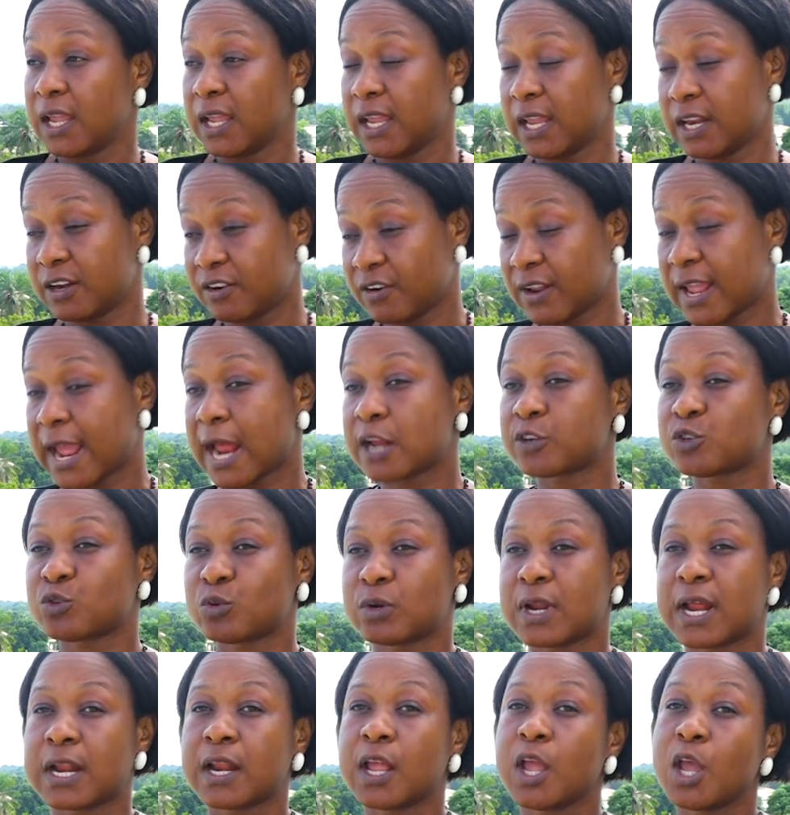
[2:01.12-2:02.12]
in regards
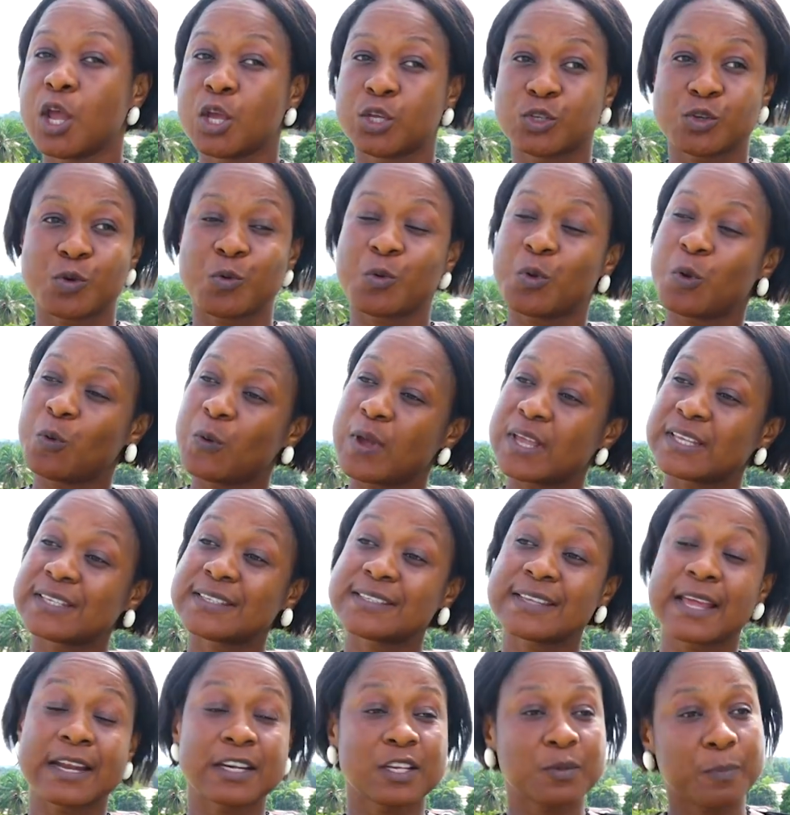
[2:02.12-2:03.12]
to that. So we were
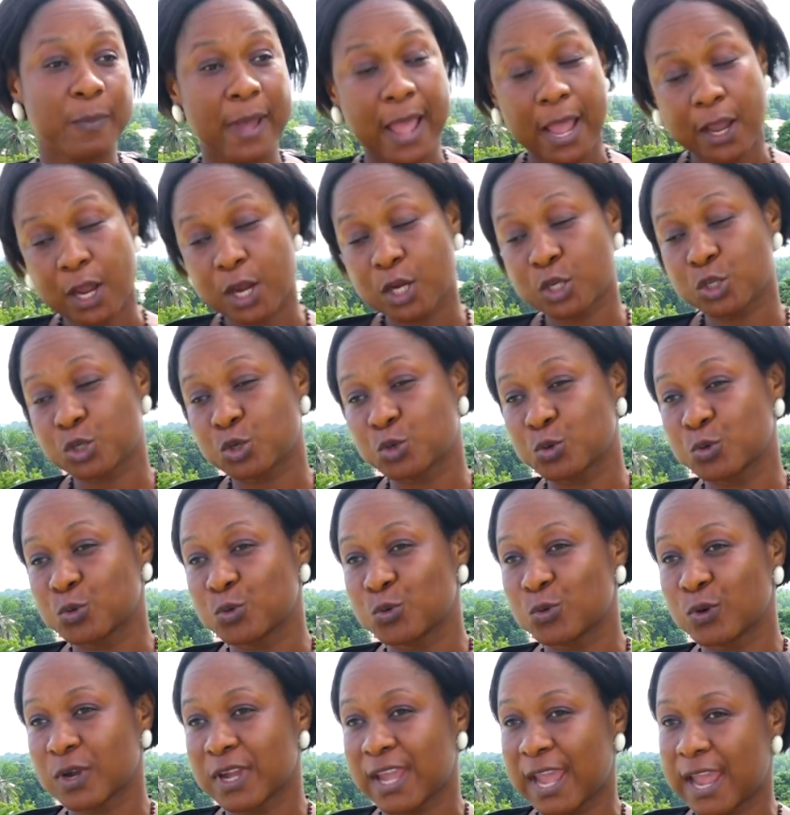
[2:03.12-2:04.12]
sent back
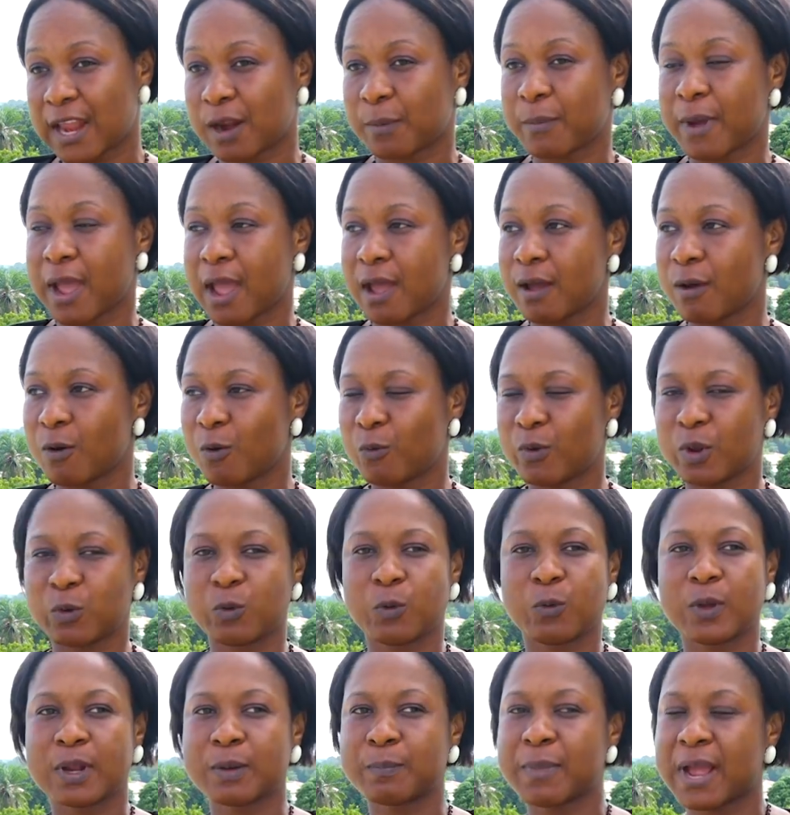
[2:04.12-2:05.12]
to Keraba. When
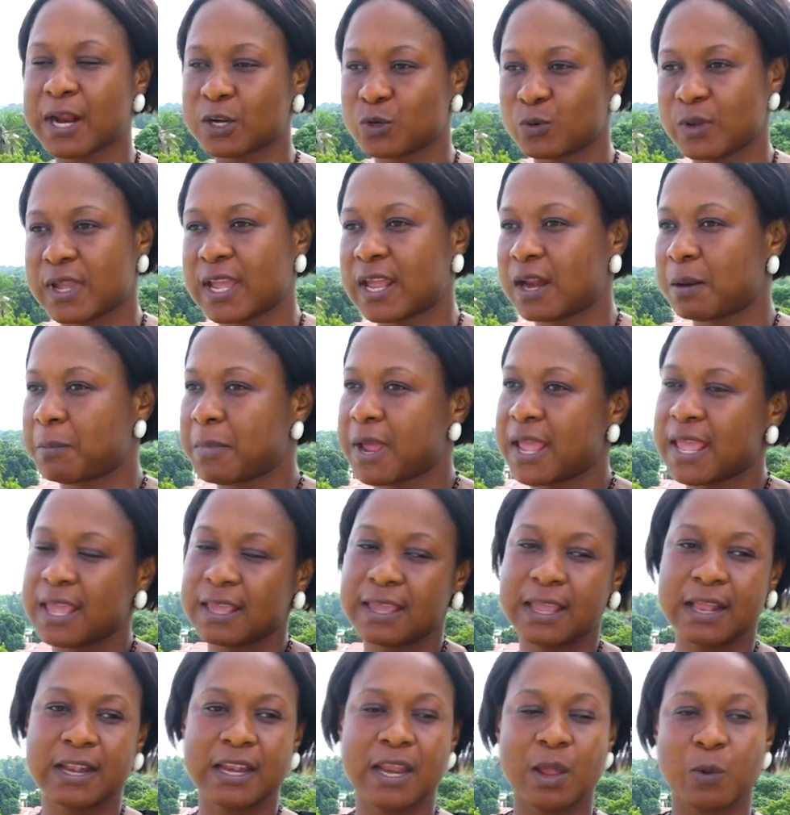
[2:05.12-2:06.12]
we went back to Keraba,
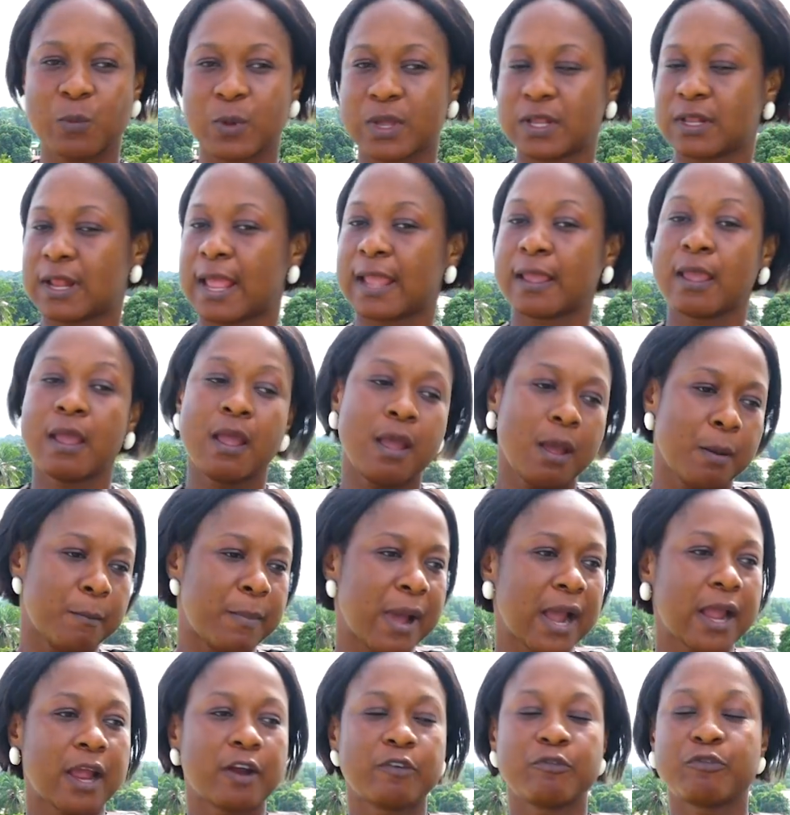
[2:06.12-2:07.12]
again, they were like
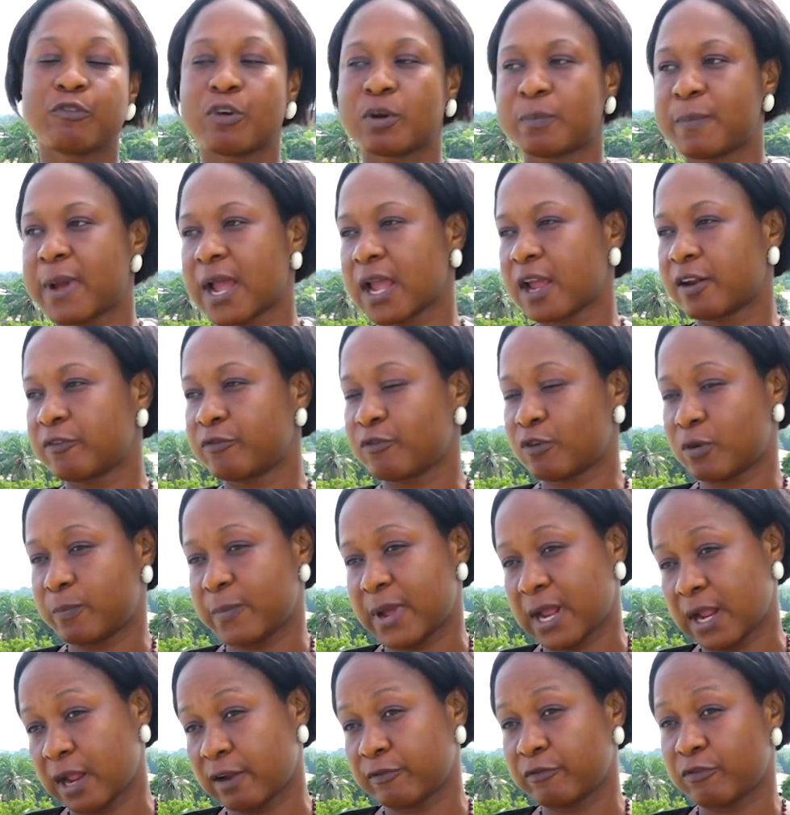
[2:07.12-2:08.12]
back and forth, back and forth,
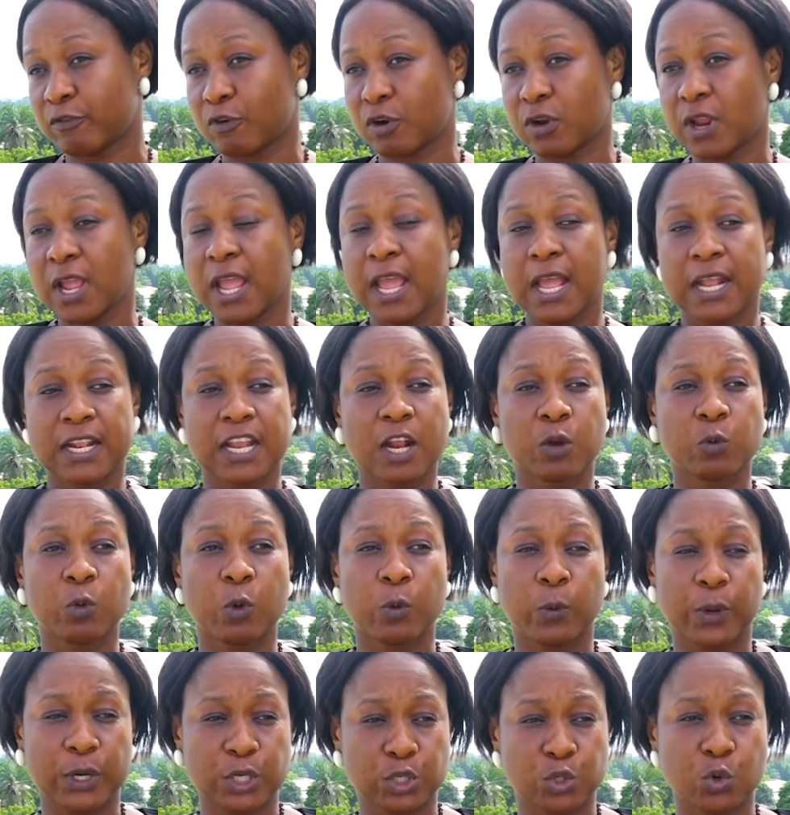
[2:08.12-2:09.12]
back and forth. Then
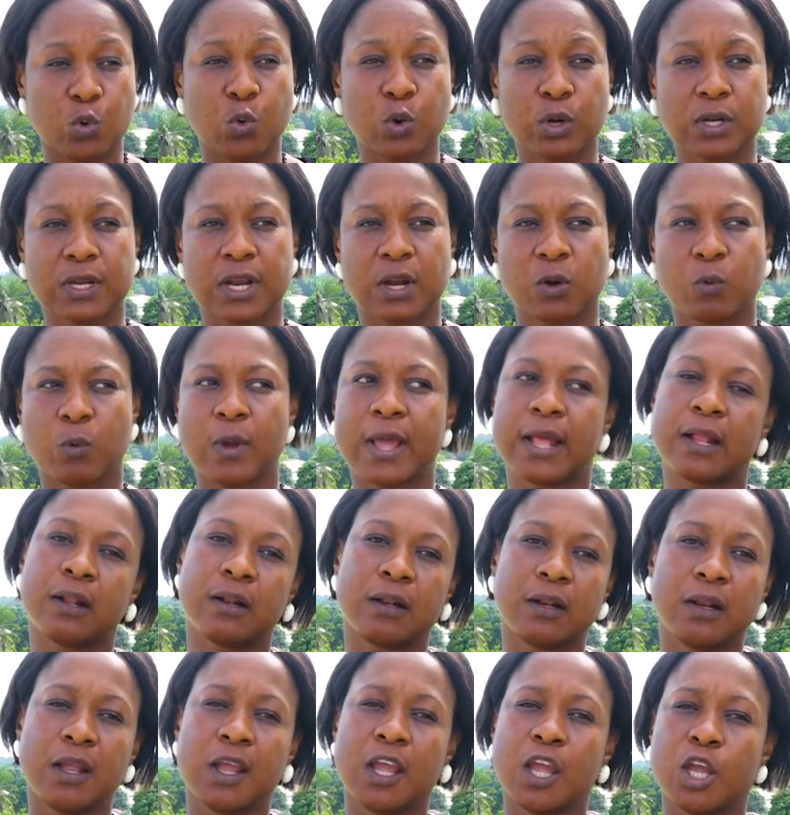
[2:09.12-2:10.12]
we were told that,
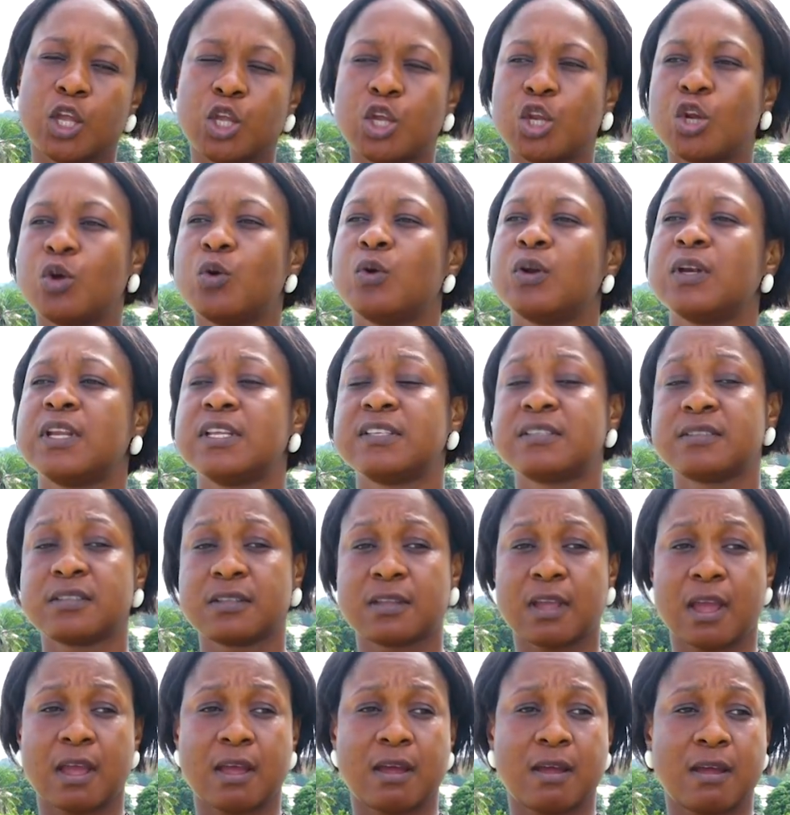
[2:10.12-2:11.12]
well, this
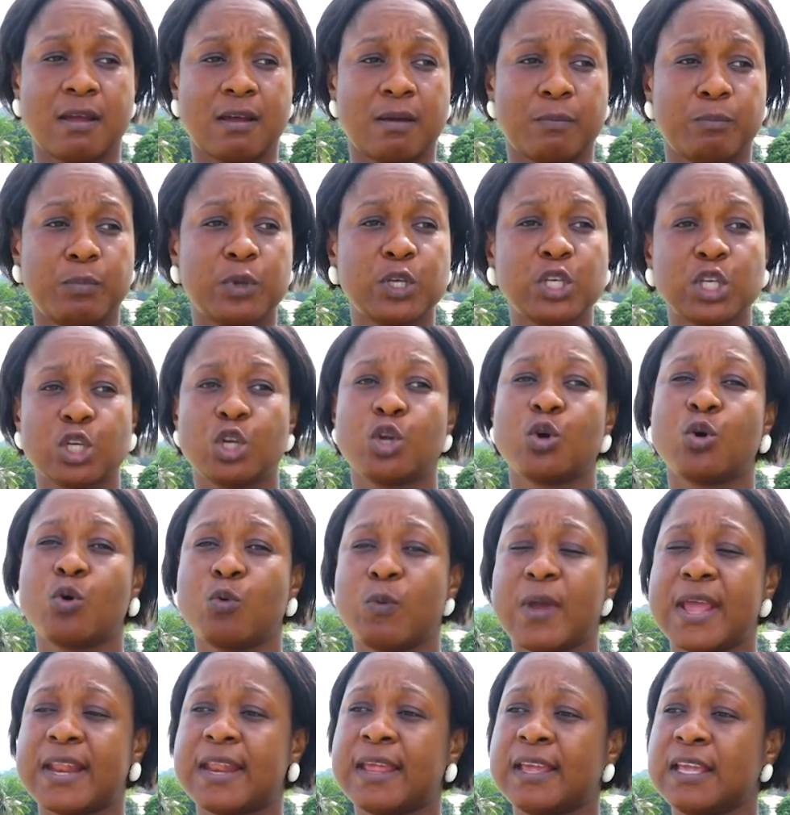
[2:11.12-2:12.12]
Bijilo,
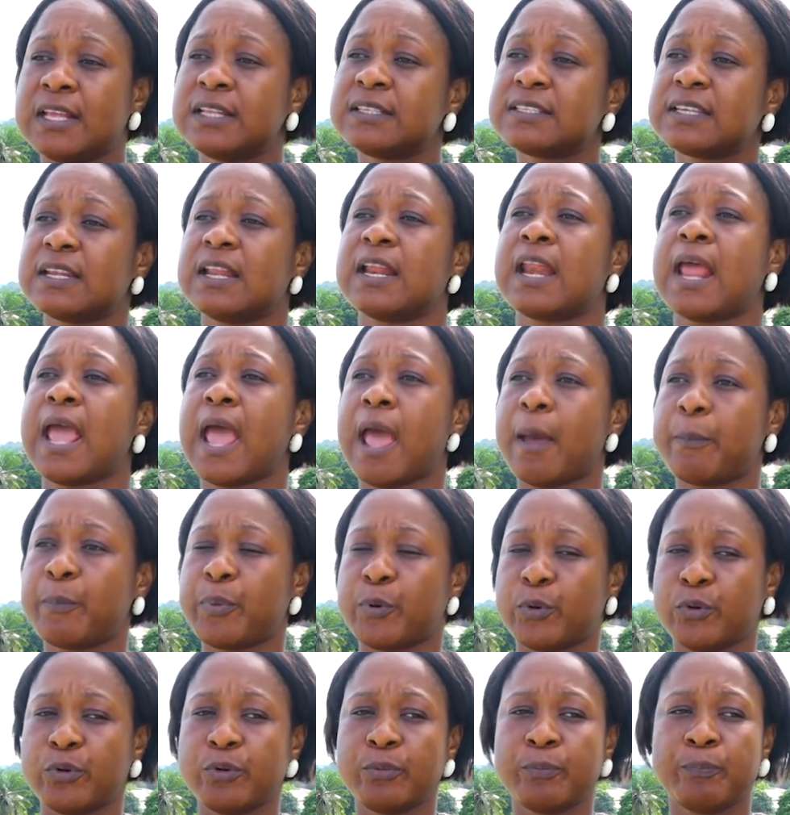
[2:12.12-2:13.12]
where the incident
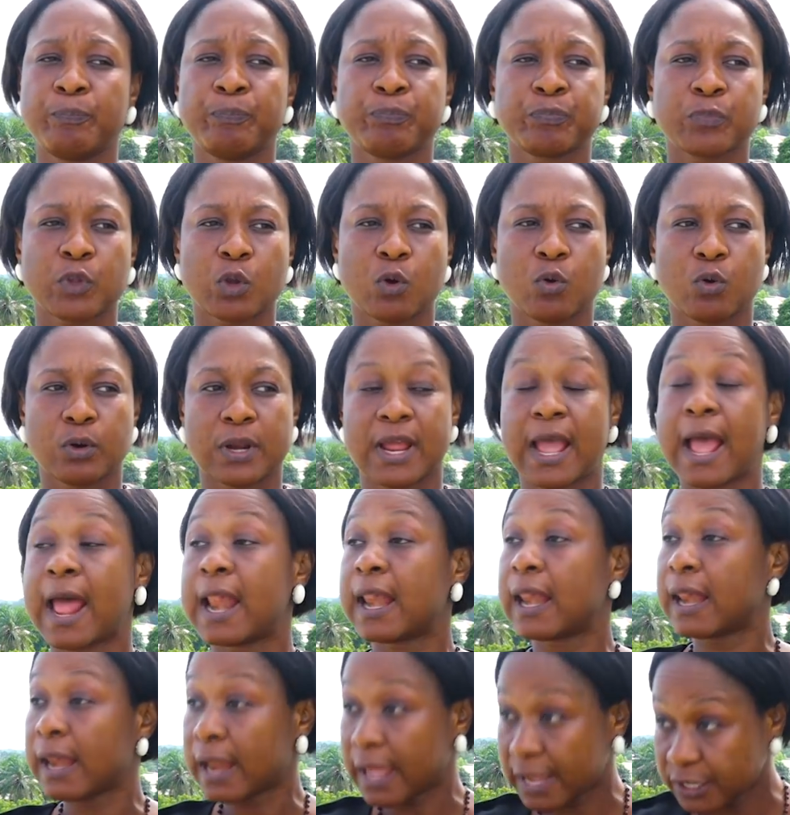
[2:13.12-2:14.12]
happened, or the
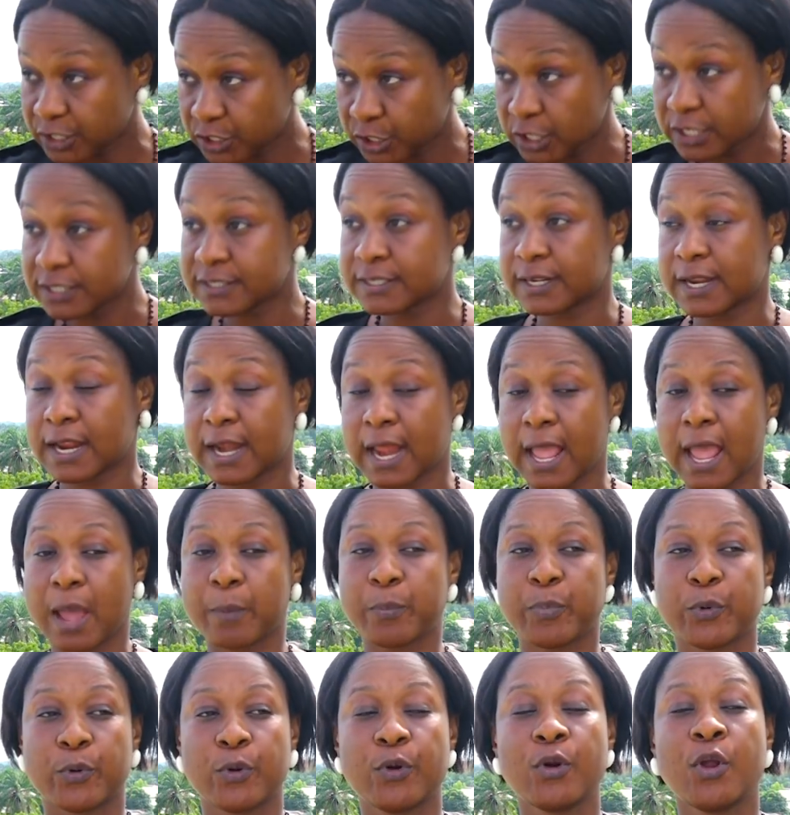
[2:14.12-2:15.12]
alleged incident
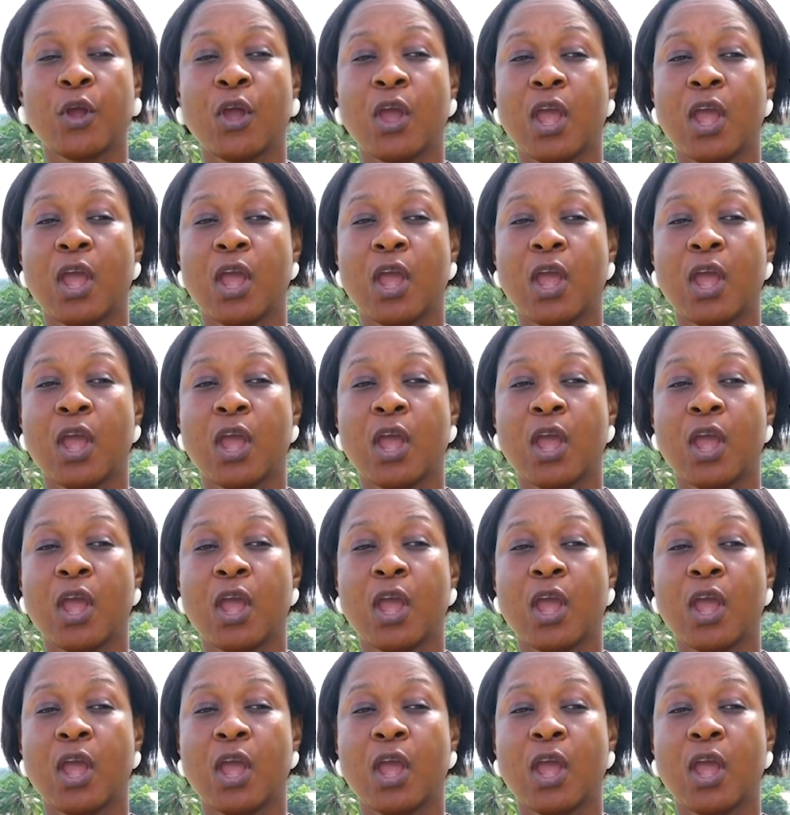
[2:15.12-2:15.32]
happened,